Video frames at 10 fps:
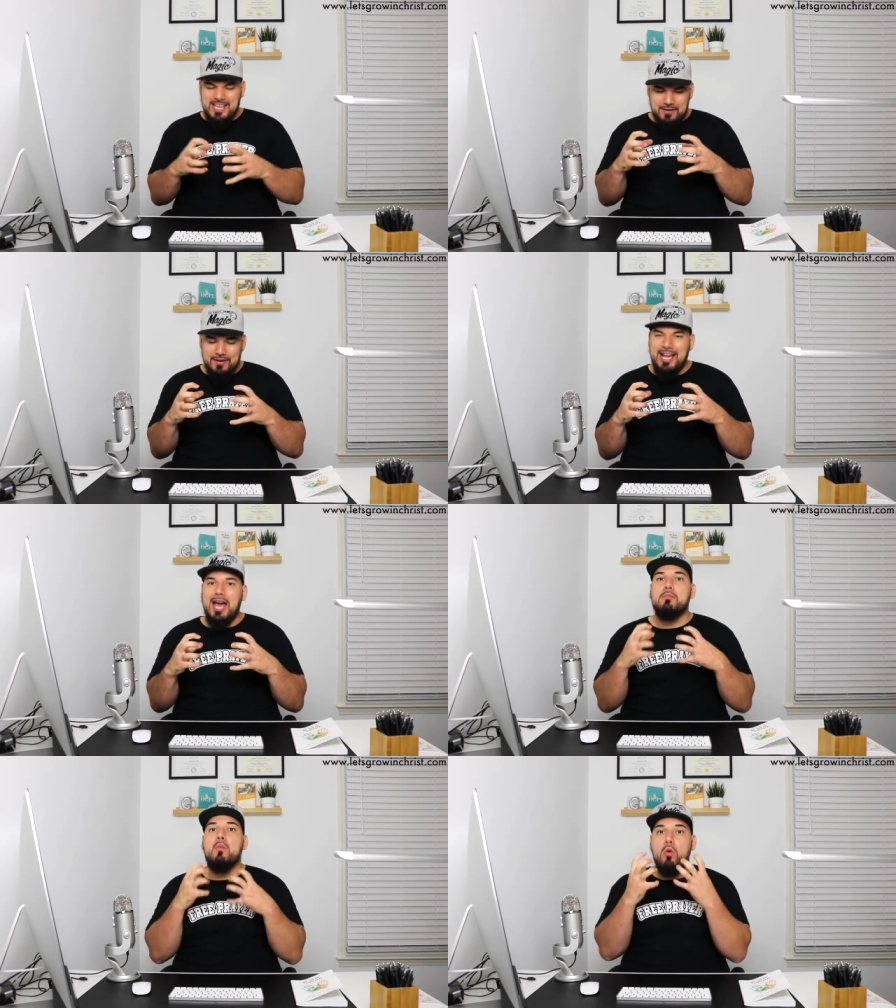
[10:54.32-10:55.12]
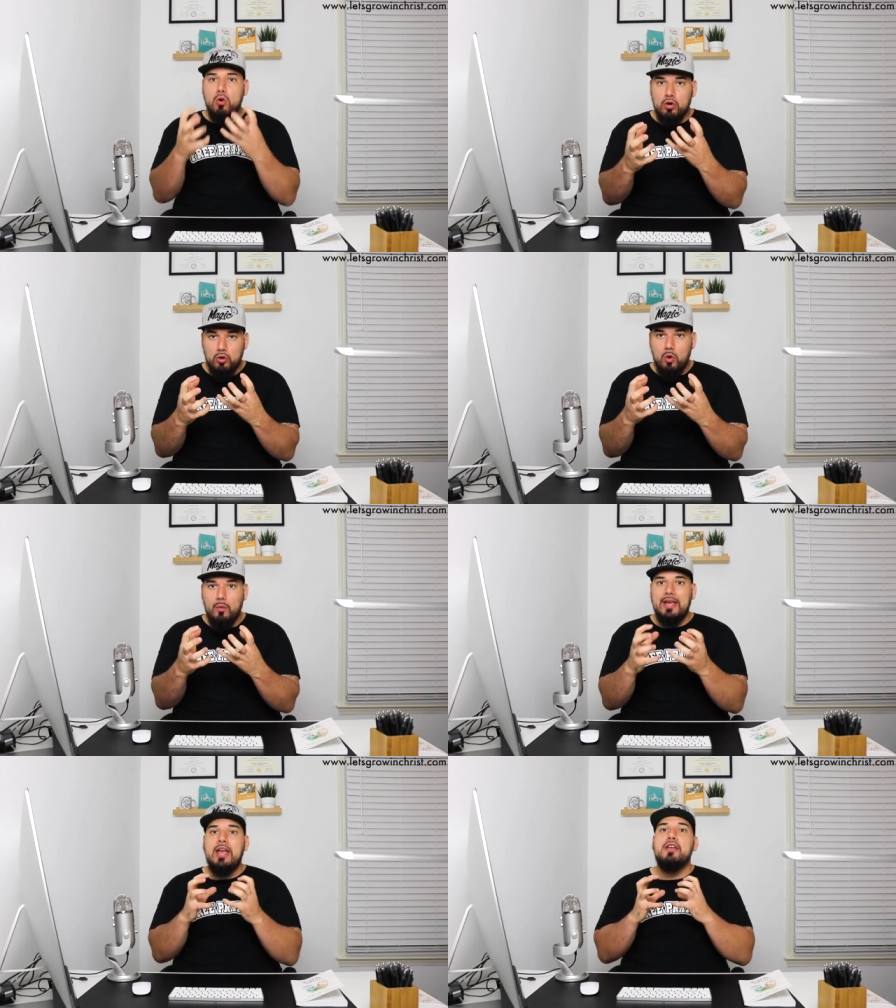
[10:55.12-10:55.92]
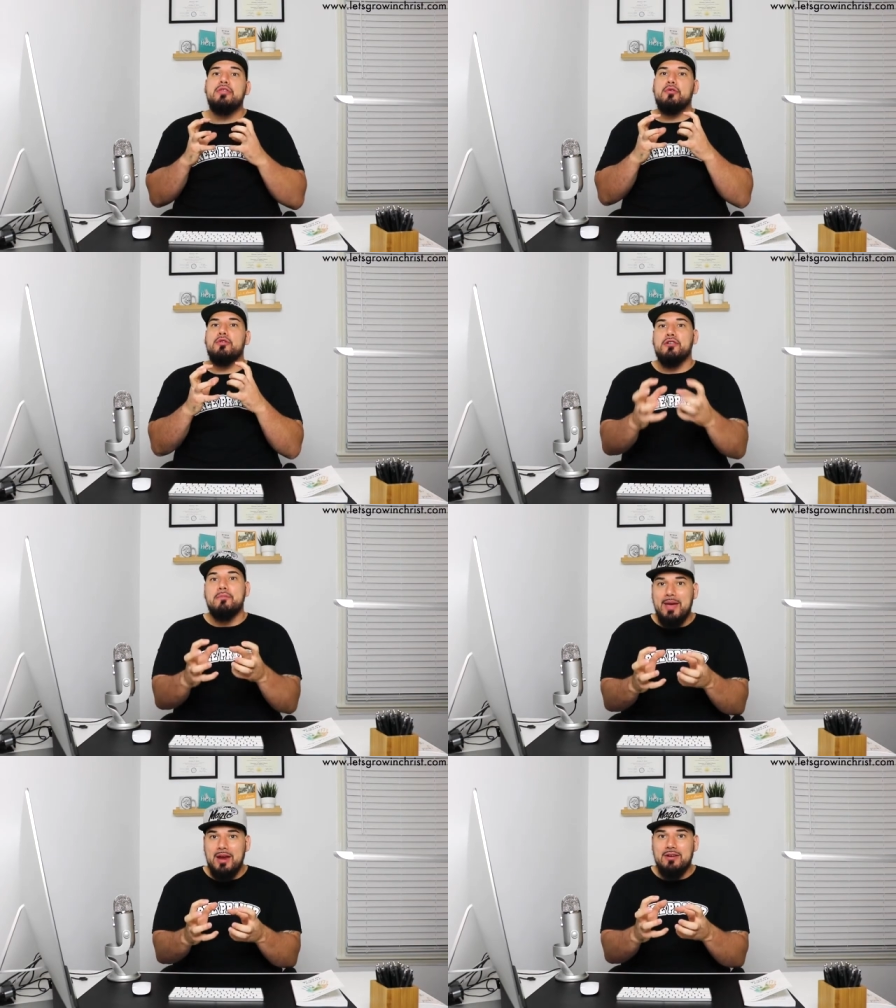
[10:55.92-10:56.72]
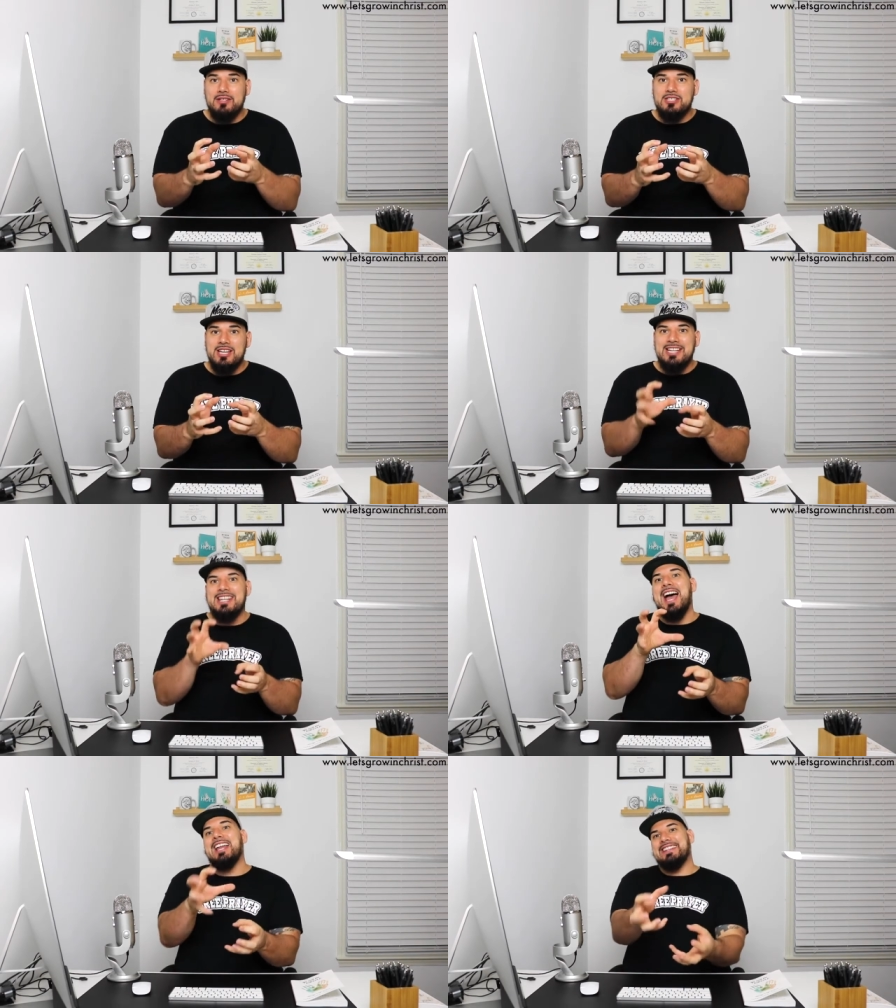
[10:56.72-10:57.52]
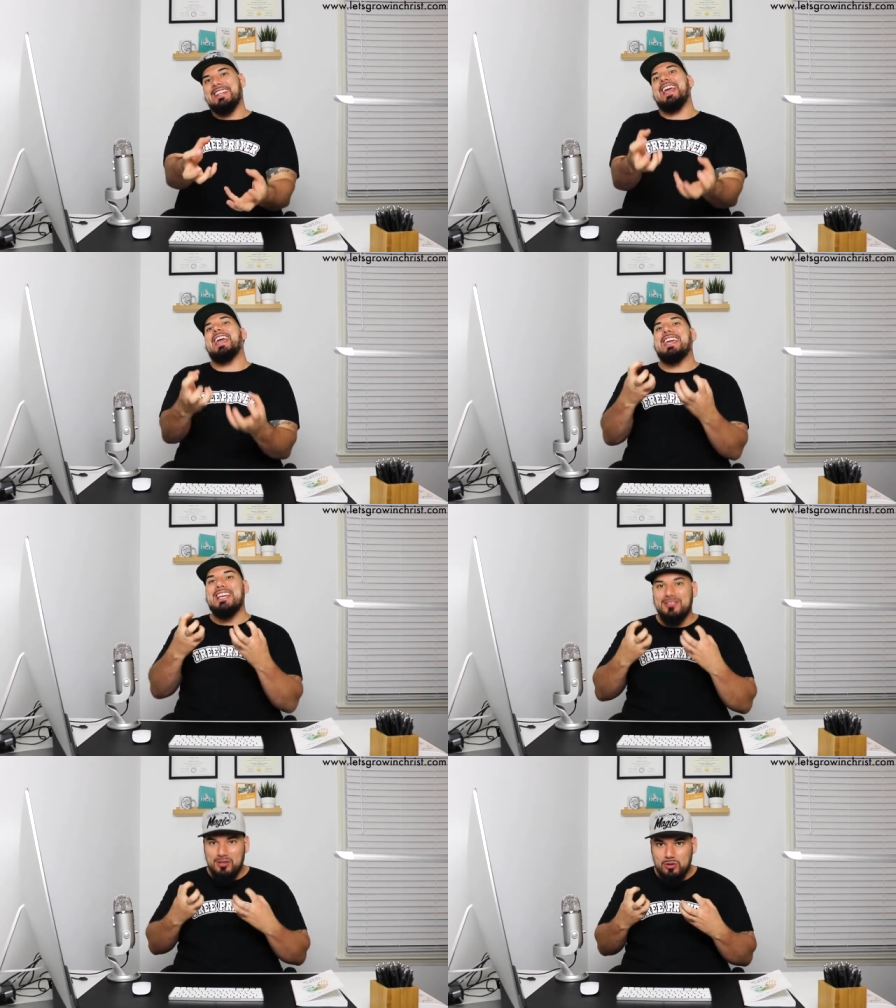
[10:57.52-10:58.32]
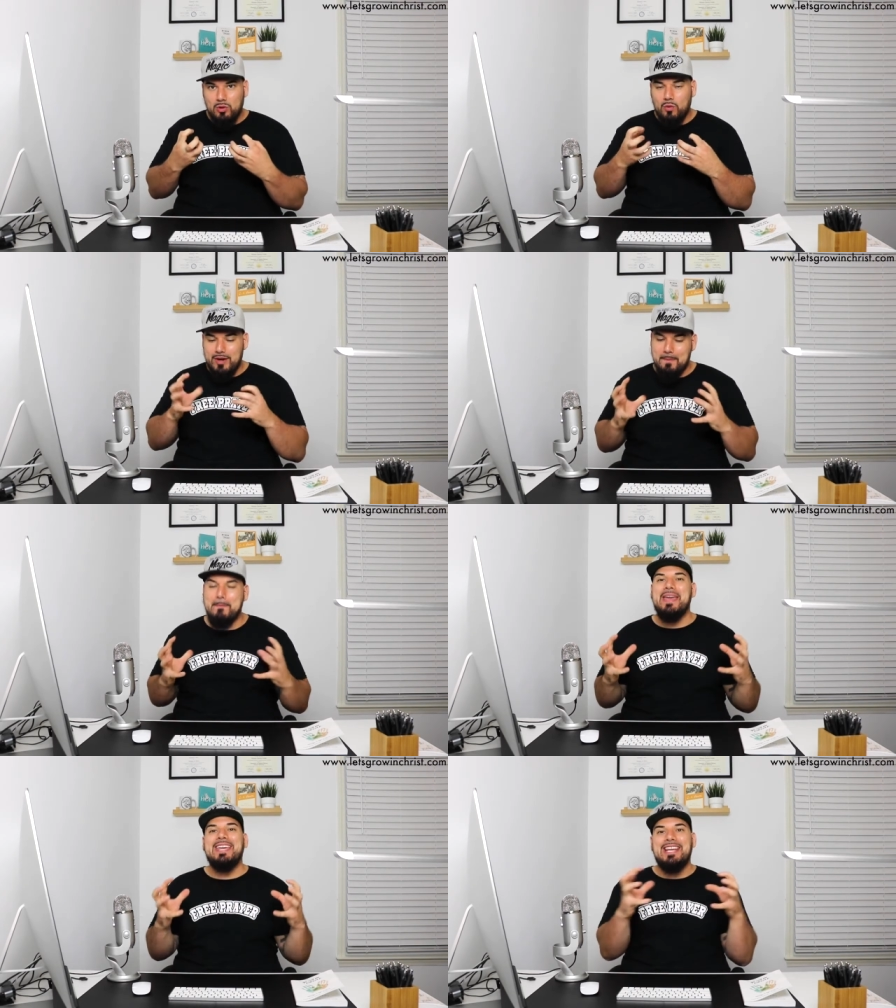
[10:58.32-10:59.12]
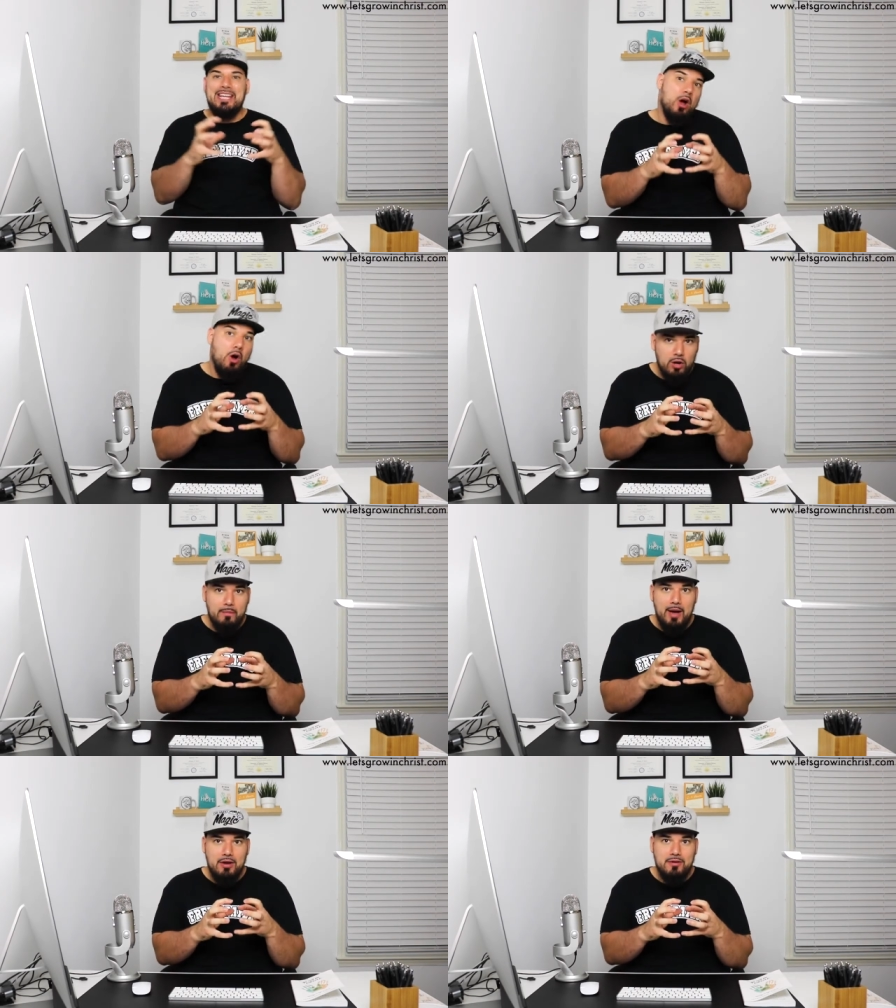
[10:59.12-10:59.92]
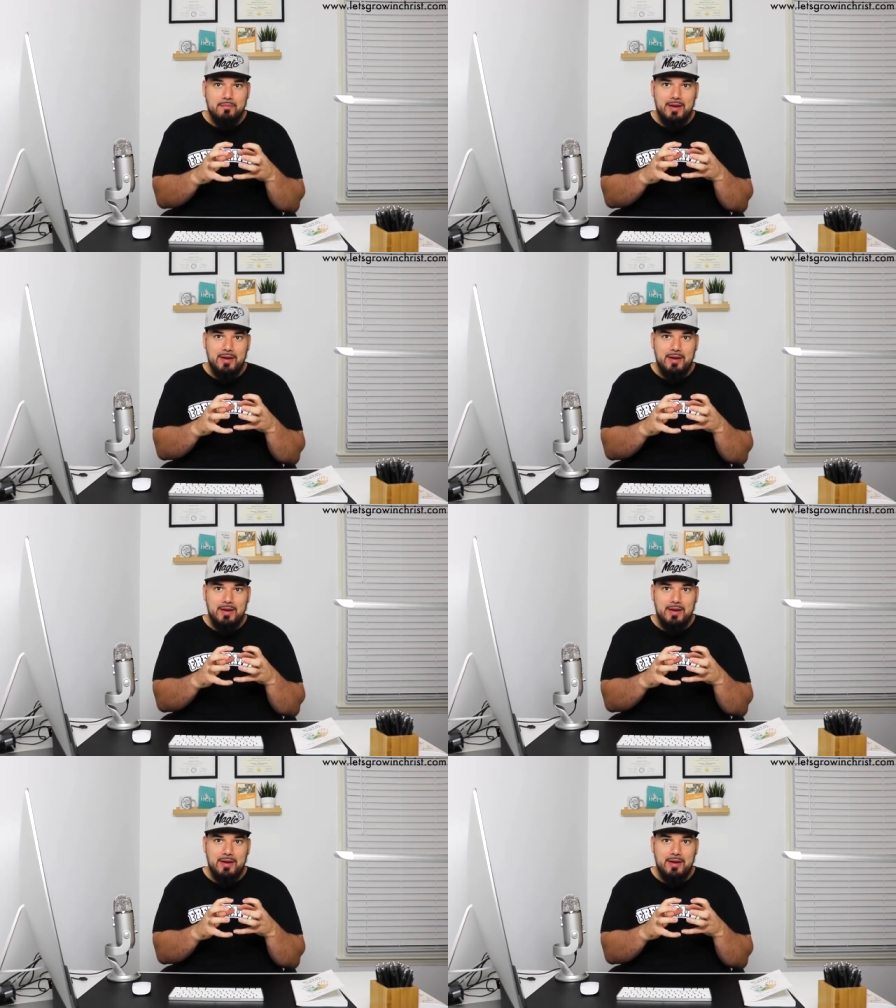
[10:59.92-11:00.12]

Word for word: giving God more glory through your marriage. Not taking the glory and making it all about your